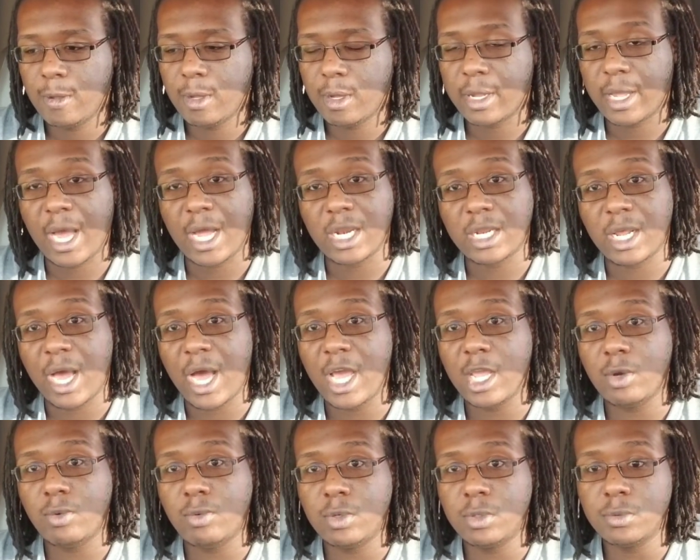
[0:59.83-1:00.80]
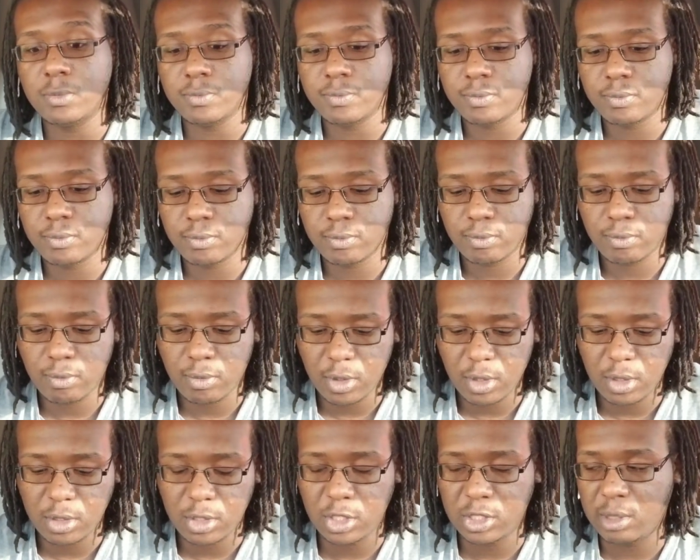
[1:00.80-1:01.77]
Got to Iowa,
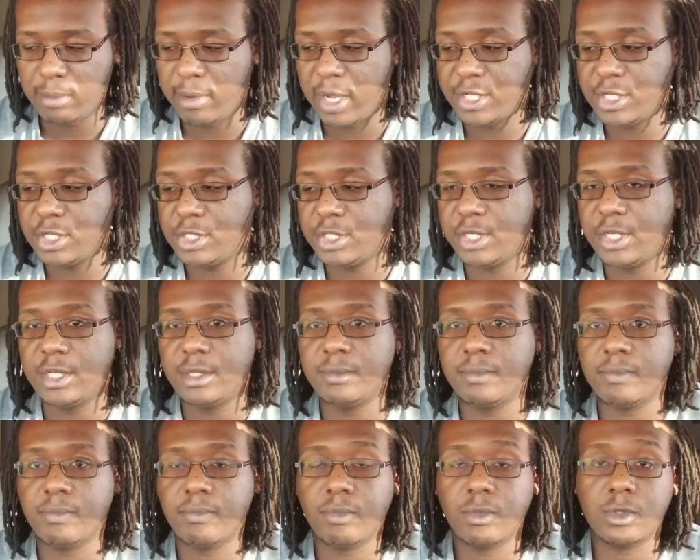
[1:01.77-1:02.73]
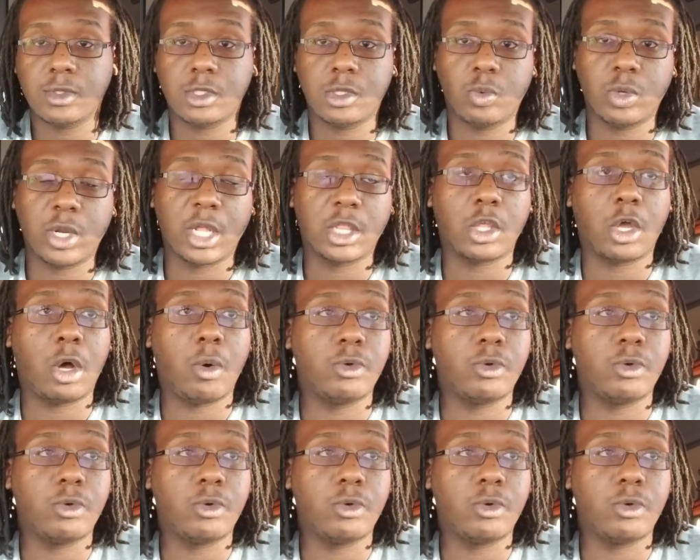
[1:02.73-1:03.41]
sent the message in to what I thought